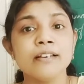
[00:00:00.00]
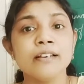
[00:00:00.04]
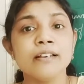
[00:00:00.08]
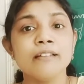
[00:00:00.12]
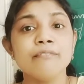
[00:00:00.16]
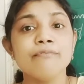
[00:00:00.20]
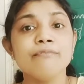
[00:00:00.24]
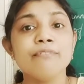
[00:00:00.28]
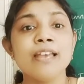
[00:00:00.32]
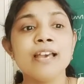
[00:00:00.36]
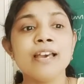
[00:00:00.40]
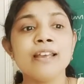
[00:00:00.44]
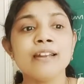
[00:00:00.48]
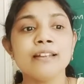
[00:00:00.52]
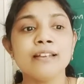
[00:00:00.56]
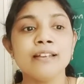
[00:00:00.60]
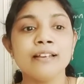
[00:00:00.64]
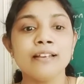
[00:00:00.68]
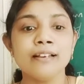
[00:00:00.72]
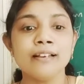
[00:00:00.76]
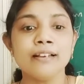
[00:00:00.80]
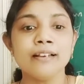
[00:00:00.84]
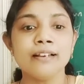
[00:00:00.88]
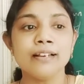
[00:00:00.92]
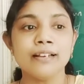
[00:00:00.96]
we
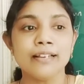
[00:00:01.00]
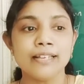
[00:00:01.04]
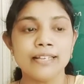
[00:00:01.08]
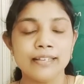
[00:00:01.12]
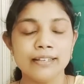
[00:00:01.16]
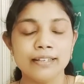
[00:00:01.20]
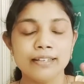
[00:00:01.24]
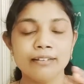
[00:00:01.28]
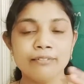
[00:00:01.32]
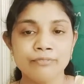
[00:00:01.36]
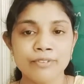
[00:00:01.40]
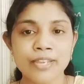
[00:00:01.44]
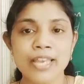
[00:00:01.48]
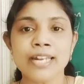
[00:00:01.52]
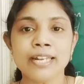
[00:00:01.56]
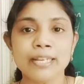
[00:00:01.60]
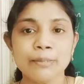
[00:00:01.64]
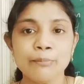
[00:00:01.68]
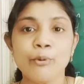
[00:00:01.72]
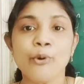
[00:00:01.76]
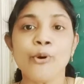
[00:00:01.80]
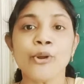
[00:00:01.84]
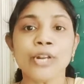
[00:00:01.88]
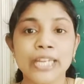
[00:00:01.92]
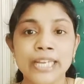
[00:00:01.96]
are
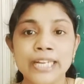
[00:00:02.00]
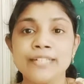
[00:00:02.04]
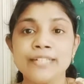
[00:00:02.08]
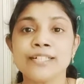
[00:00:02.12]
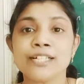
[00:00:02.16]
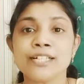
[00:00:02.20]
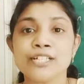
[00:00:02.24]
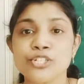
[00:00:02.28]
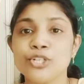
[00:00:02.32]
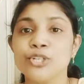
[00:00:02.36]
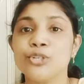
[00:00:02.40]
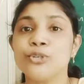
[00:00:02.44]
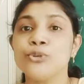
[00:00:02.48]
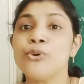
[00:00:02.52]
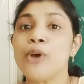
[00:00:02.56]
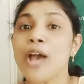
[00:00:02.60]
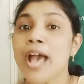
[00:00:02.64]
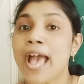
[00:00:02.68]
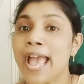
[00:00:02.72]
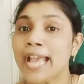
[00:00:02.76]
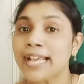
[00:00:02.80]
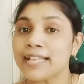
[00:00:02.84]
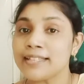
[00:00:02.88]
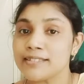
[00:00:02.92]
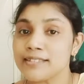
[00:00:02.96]
more interested to
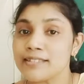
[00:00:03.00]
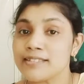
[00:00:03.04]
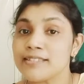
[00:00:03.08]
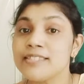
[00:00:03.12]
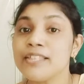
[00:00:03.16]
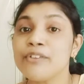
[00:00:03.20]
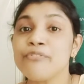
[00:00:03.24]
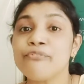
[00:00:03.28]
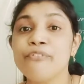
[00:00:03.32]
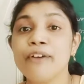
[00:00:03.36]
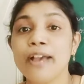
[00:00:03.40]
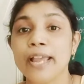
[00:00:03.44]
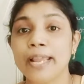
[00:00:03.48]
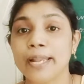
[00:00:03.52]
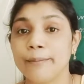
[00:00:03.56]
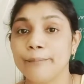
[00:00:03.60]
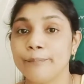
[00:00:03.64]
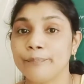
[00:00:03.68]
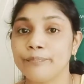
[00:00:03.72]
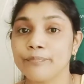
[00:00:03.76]
access the file.